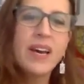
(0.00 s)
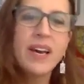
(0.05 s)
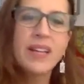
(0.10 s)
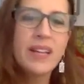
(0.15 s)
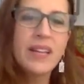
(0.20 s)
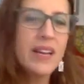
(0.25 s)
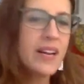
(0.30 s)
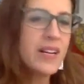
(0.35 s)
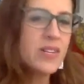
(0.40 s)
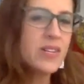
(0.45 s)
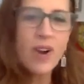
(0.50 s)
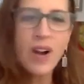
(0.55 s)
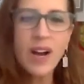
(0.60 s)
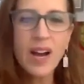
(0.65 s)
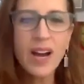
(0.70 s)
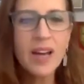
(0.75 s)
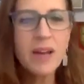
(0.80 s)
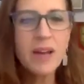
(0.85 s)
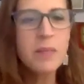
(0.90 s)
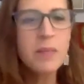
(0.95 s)
and then I
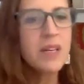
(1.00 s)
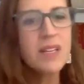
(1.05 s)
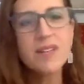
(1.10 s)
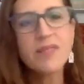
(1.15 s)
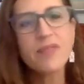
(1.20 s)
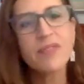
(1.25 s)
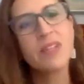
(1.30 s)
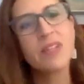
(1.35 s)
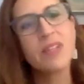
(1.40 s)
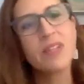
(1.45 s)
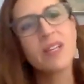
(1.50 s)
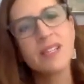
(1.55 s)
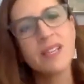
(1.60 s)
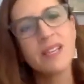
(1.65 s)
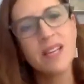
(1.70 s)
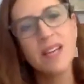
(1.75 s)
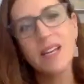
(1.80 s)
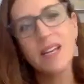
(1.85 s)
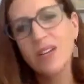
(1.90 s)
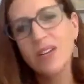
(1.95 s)
try a million different things, and
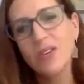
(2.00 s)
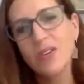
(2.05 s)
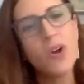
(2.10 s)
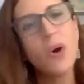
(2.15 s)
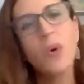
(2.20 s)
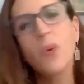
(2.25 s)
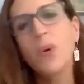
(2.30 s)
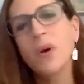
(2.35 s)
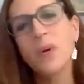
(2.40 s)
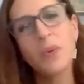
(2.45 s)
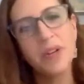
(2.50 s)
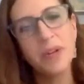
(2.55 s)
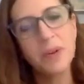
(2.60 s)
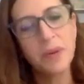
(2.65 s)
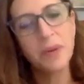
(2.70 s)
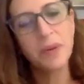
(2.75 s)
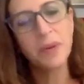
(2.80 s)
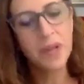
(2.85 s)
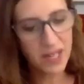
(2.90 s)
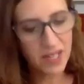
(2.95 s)
then you know it when you get
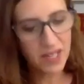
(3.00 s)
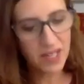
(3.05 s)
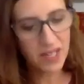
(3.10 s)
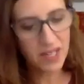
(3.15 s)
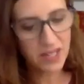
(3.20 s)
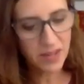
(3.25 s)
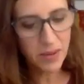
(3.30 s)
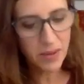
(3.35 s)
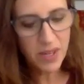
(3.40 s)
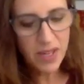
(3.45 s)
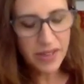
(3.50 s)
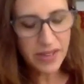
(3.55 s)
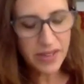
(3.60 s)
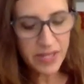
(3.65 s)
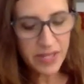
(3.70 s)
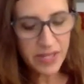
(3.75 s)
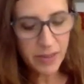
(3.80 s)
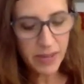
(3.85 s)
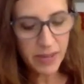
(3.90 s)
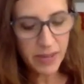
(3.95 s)
it. So
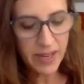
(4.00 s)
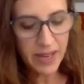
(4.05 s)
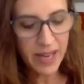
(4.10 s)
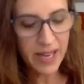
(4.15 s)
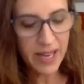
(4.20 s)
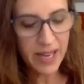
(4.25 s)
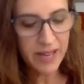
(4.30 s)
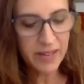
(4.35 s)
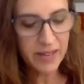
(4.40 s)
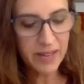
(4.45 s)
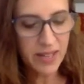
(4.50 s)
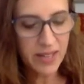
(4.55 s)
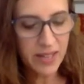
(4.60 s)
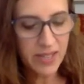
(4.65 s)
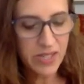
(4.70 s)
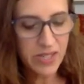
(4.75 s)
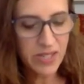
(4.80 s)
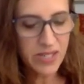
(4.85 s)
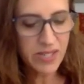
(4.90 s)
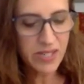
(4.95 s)
this one, I
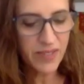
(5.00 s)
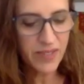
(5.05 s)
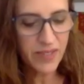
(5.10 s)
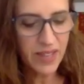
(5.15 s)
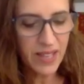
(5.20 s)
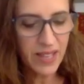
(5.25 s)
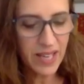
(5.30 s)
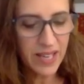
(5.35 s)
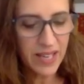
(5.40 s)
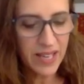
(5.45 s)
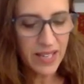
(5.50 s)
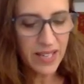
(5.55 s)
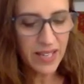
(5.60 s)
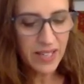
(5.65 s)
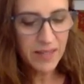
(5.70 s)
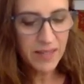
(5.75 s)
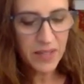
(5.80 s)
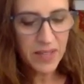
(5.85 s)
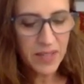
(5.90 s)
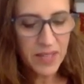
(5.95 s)
just felt like
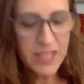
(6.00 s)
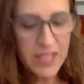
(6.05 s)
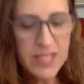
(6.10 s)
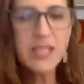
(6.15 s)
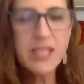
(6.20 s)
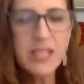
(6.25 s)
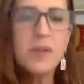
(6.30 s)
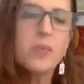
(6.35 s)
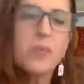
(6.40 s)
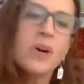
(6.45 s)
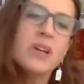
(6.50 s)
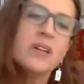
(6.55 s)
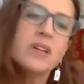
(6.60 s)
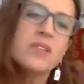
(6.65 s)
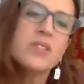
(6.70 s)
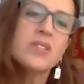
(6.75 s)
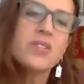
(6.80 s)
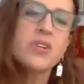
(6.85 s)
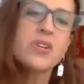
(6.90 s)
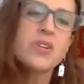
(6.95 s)
it didn't want to
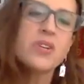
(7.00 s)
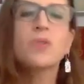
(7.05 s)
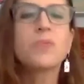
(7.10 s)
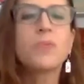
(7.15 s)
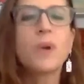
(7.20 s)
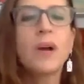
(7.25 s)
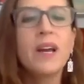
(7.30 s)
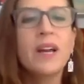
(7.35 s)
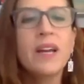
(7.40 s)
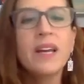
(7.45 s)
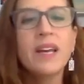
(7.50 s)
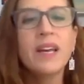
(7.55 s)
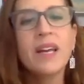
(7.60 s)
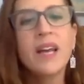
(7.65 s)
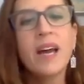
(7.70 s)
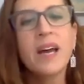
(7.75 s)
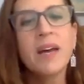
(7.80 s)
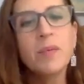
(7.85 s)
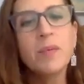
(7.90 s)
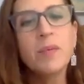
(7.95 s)
start right in.
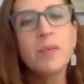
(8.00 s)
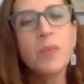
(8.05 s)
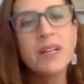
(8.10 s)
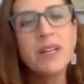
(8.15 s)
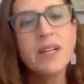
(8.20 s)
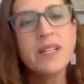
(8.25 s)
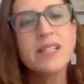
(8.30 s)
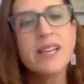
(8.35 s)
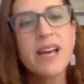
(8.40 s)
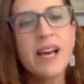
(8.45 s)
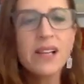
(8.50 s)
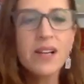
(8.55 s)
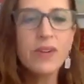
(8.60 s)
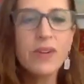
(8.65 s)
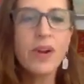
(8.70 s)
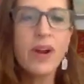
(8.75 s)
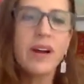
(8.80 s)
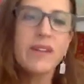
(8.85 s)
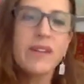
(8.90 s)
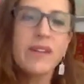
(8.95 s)
I wanted to
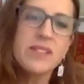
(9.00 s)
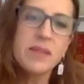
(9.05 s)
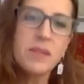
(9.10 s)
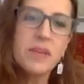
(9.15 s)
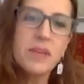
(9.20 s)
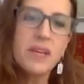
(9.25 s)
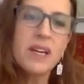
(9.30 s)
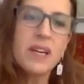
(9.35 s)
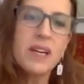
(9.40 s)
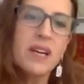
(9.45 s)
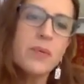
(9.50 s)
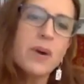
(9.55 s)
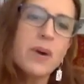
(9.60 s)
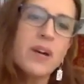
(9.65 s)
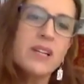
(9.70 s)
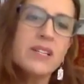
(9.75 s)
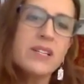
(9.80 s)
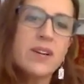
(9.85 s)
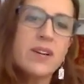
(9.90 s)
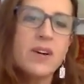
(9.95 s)
telegraph something, and I wanted
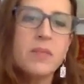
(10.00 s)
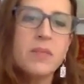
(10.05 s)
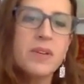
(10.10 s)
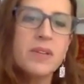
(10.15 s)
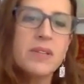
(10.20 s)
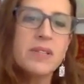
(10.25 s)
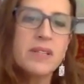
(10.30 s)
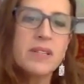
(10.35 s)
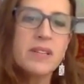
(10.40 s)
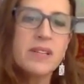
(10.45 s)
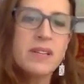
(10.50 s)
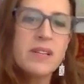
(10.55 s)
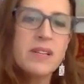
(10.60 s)
to almost